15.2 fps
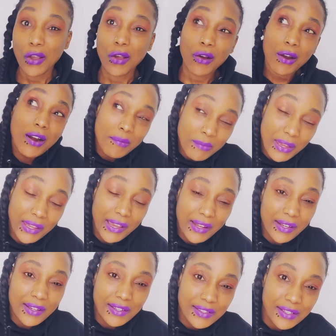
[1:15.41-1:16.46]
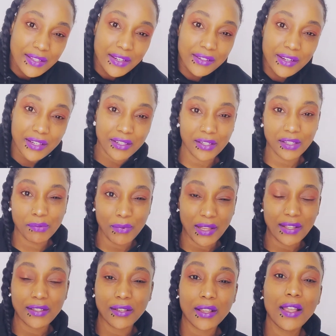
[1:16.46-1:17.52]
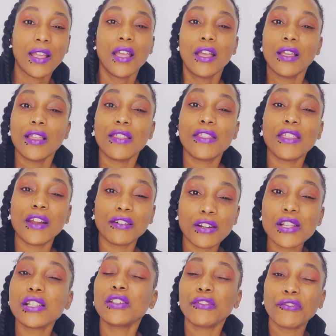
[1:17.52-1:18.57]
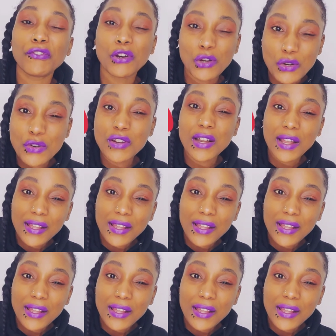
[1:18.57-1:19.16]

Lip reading: or make any necessary adjustments. There is food